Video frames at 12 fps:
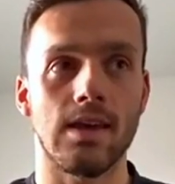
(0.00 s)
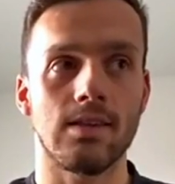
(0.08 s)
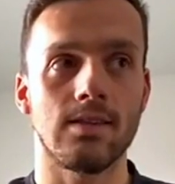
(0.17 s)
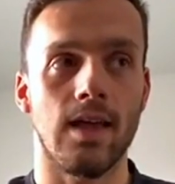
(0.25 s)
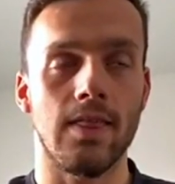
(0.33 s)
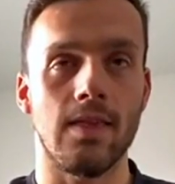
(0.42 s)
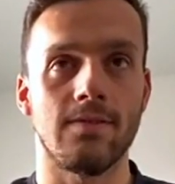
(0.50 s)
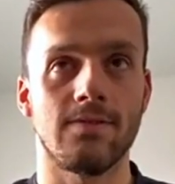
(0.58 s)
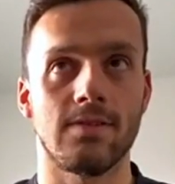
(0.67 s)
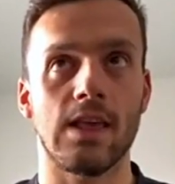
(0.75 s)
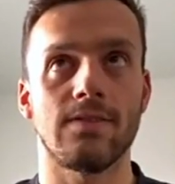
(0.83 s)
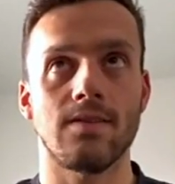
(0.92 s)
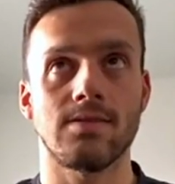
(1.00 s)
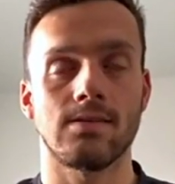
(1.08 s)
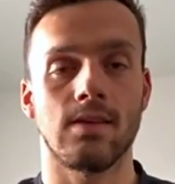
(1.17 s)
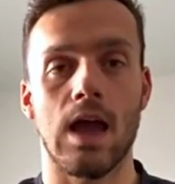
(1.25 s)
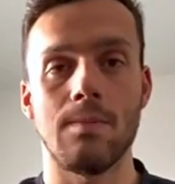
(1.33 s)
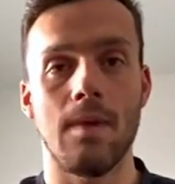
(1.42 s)
like the sixth fastest
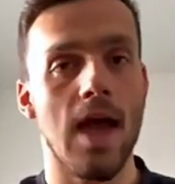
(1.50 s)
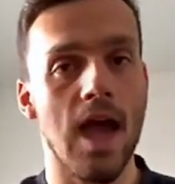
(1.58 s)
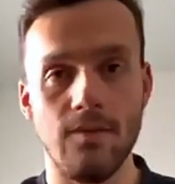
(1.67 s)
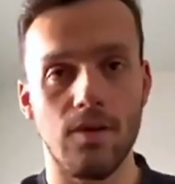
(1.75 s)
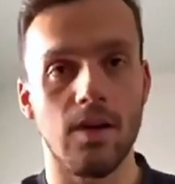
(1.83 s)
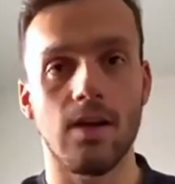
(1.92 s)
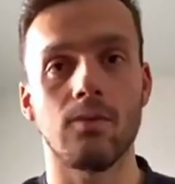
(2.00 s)
time ever,